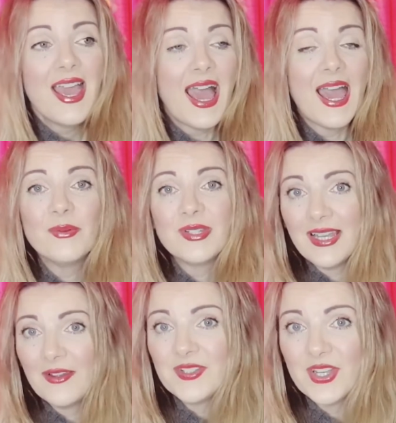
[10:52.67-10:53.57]
I would
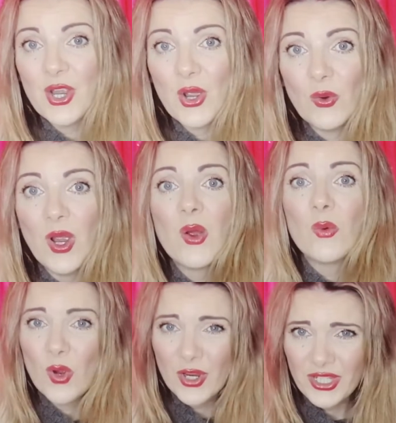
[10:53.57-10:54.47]
love to know
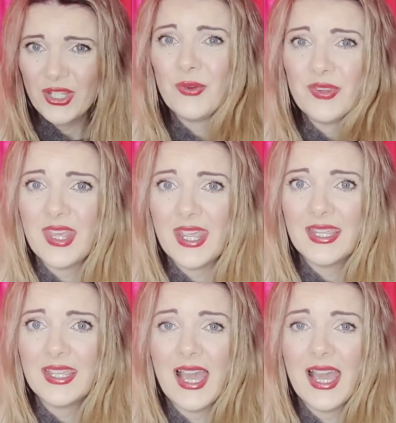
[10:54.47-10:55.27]
what you think.